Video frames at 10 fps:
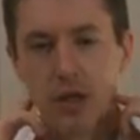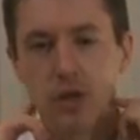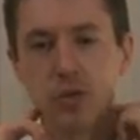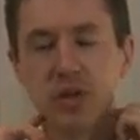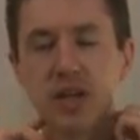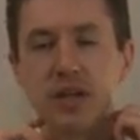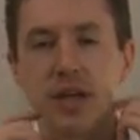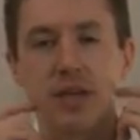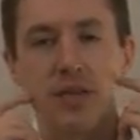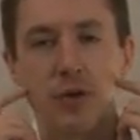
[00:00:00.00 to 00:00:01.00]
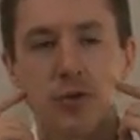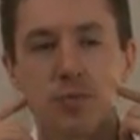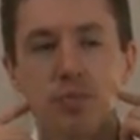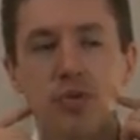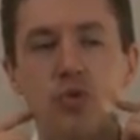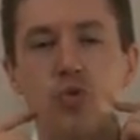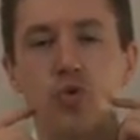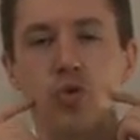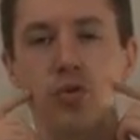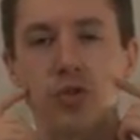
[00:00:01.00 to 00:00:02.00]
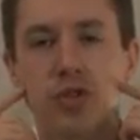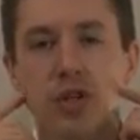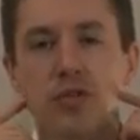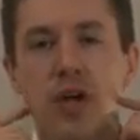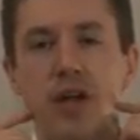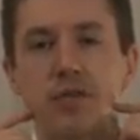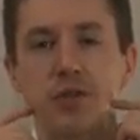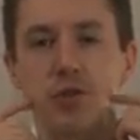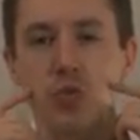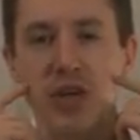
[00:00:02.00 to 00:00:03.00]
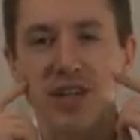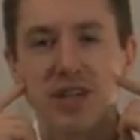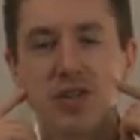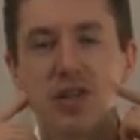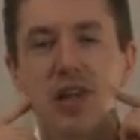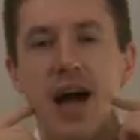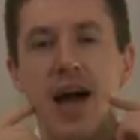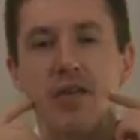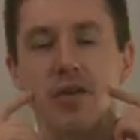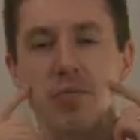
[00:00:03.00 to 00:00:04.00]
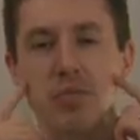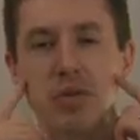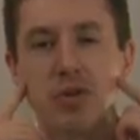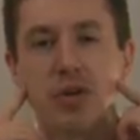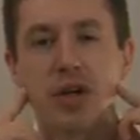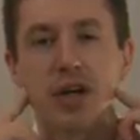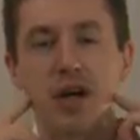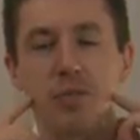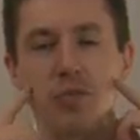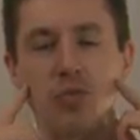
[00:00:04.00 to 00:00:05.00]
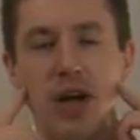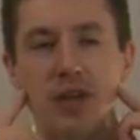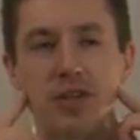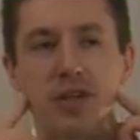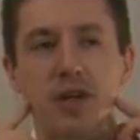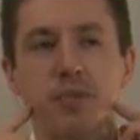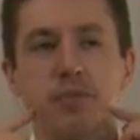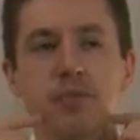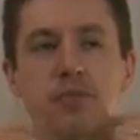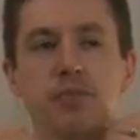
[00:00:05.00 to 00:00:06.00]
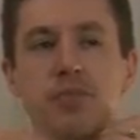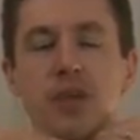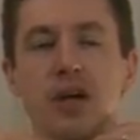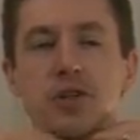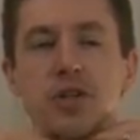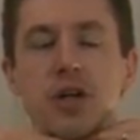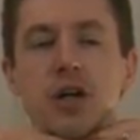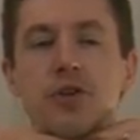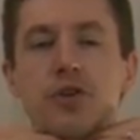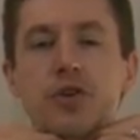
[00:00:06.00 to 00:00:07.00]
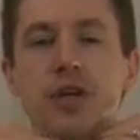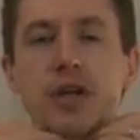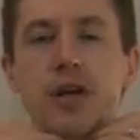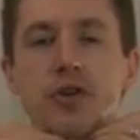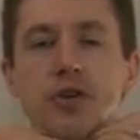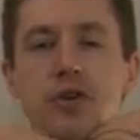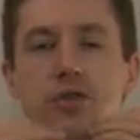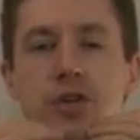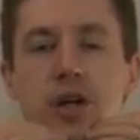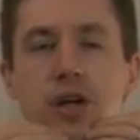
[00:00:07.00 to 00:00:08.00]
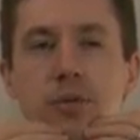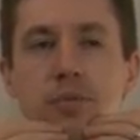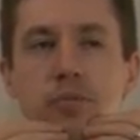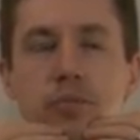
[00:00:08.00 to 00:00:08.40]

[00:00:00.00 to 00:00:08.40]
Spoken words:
you begin to get those pools of kind of sweet saliva building up right actually under your tongue.